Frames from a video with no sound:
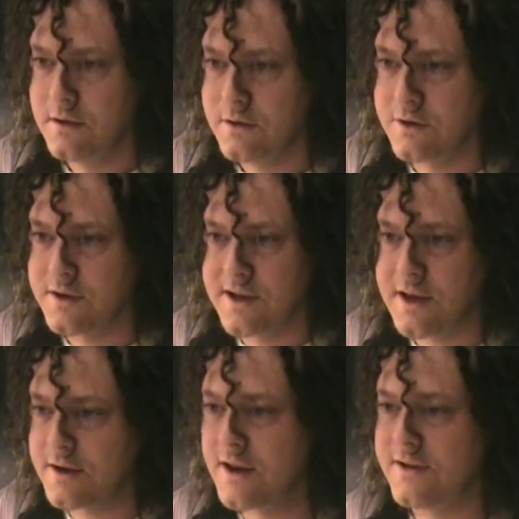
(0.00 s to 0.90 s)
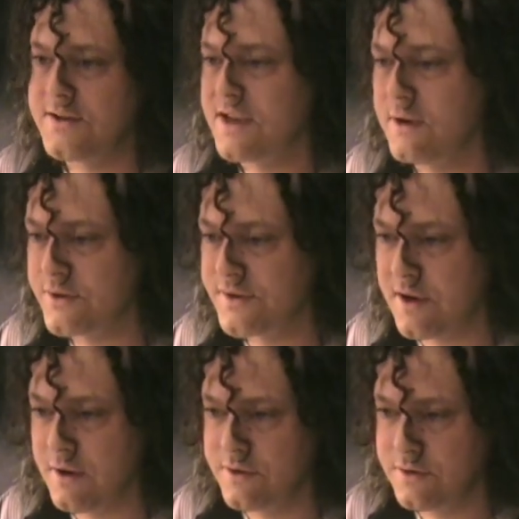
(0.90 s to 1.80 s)
You can get a nice
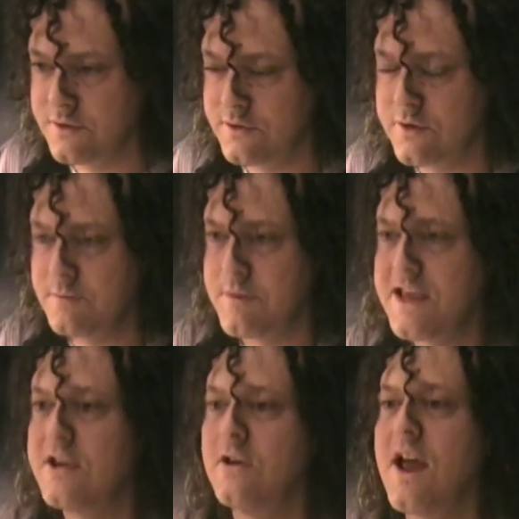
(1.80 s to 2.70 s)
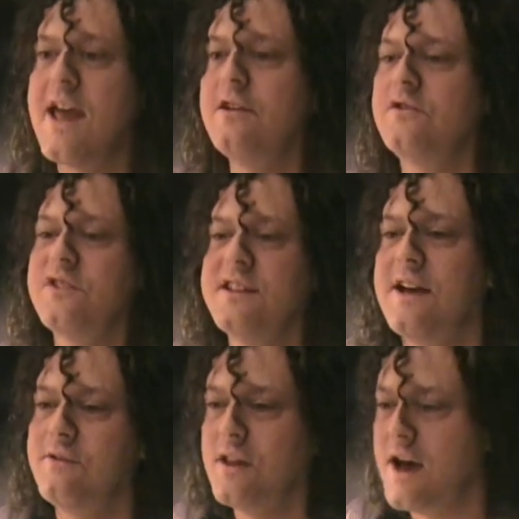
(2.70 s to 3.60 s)
hairstyle. You can make your energy
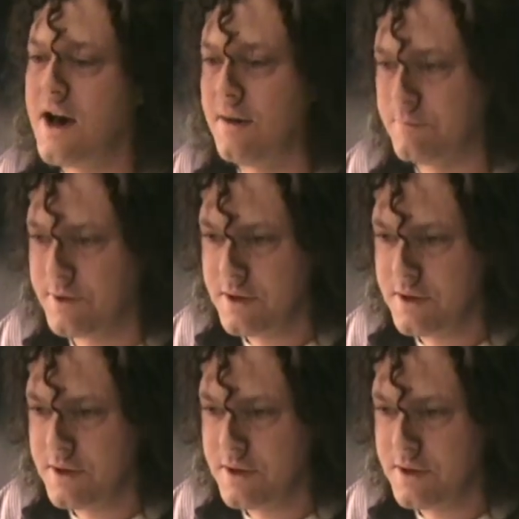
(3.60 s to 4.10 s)
level up.